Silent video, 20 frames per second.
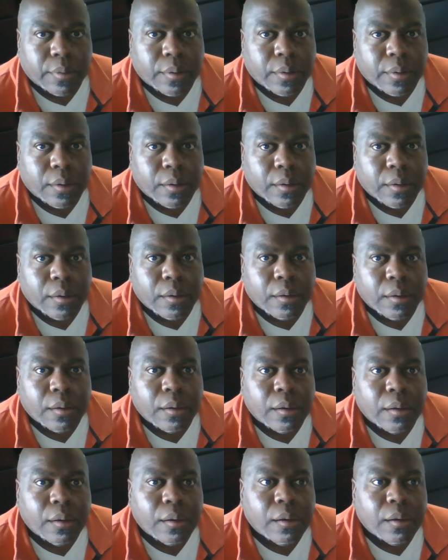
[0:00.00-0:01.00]

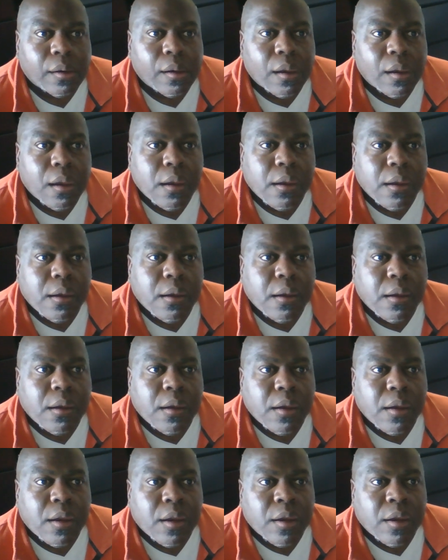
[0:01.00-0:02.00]
No one is speaking in this clip.